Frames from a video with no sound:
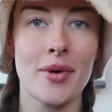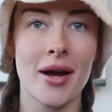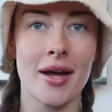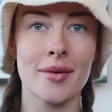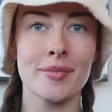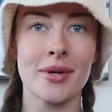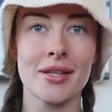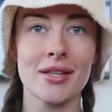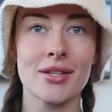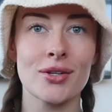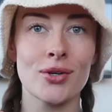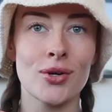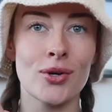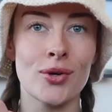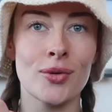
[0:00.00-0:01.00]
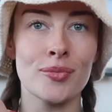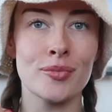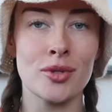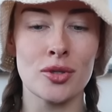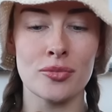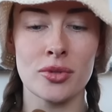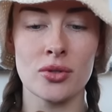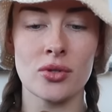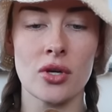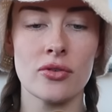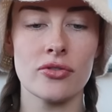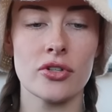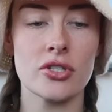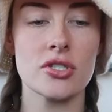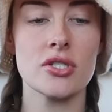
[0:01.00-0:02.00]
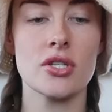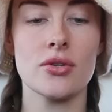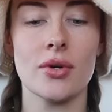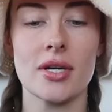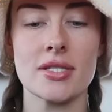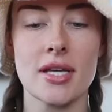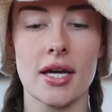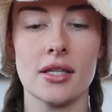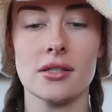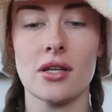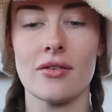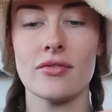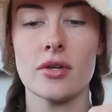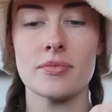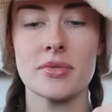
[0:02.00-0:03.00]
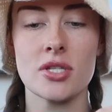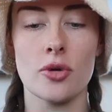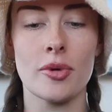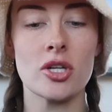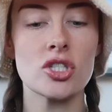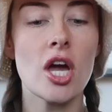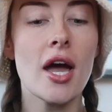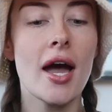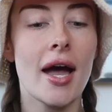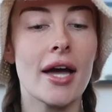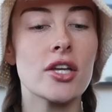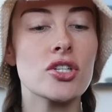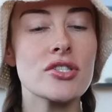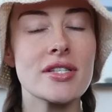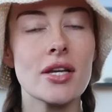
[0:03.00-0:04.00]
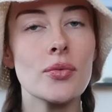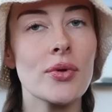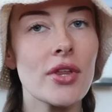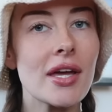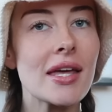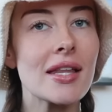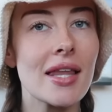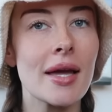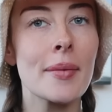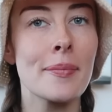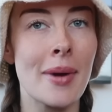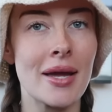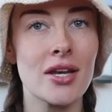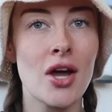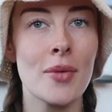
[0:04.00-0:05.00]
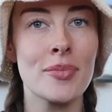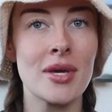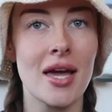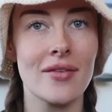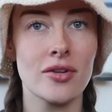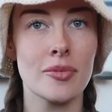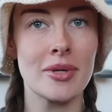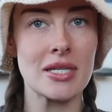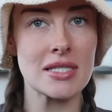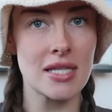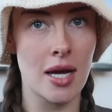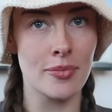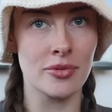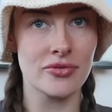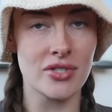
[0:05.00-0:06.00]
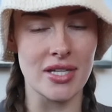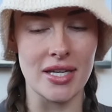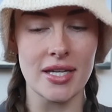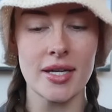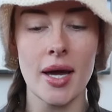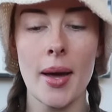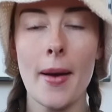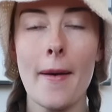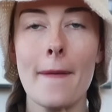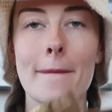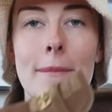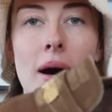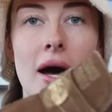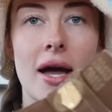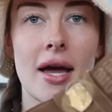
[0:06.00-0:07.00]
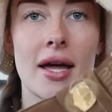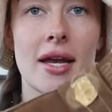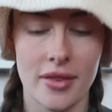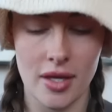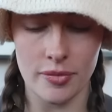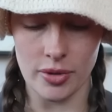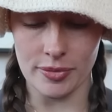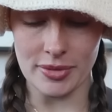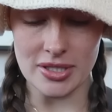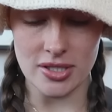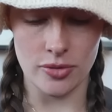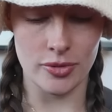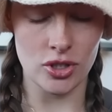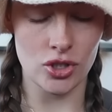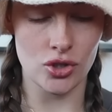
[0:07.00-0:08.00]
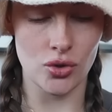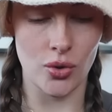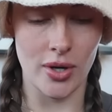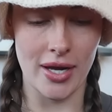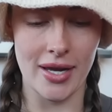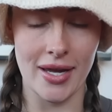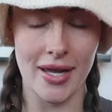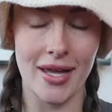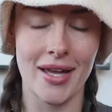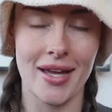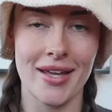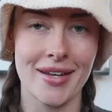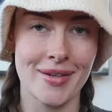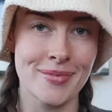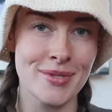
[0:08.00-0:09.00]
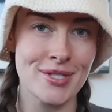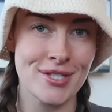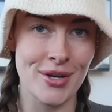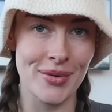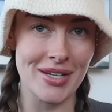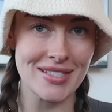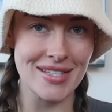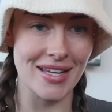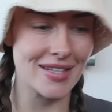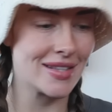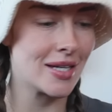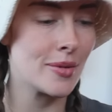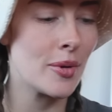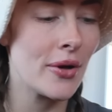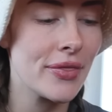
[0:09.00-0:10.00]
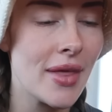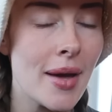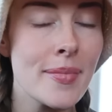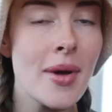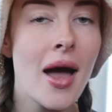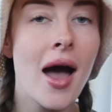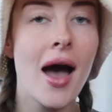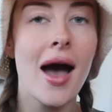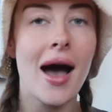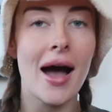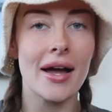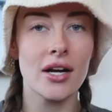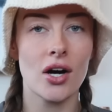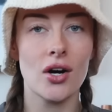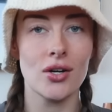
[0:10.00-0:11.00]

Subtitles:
buying my little Miu Miu loafers. You guys, I love them so much. I understand where they like might not be everybody's cup of tea, but they bring me so much joy, and I'm so excited that I bought them. I